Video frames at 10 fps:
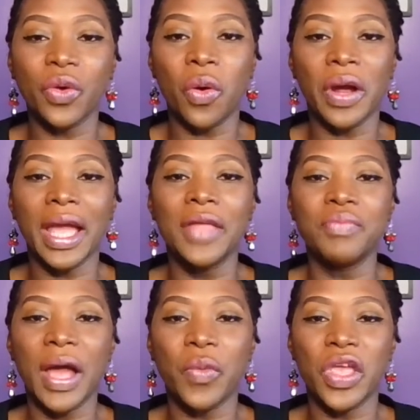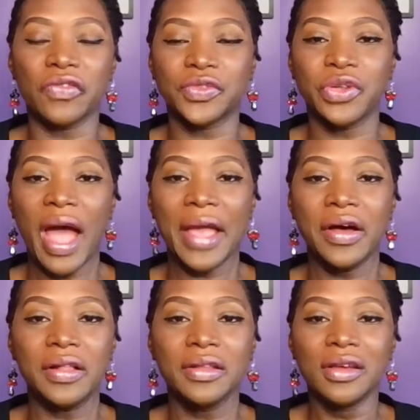or end by way of
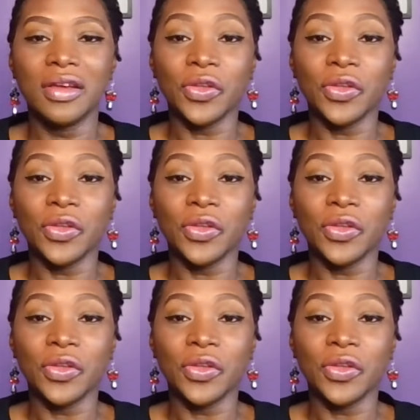trial,